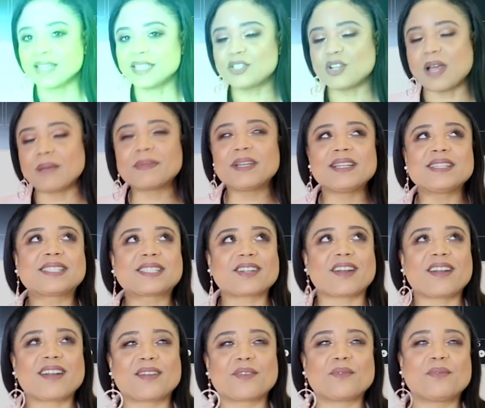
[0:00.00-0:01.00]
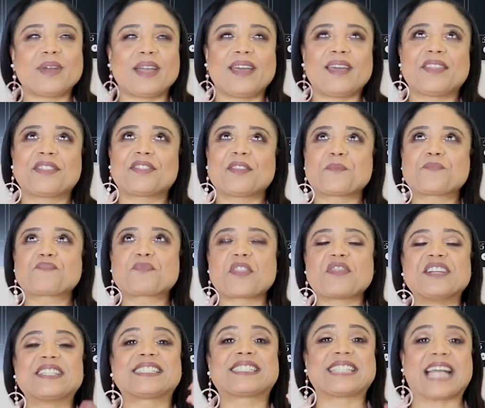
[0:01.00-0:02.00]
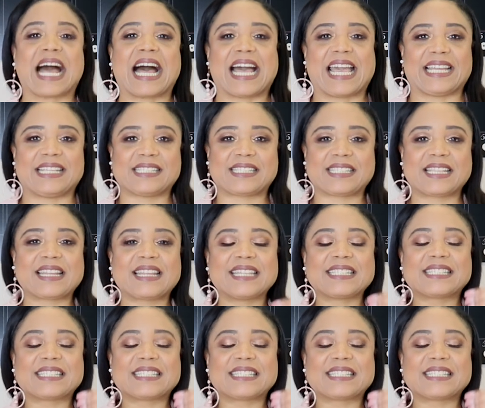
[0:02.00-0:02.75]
So I'm going to start with the signs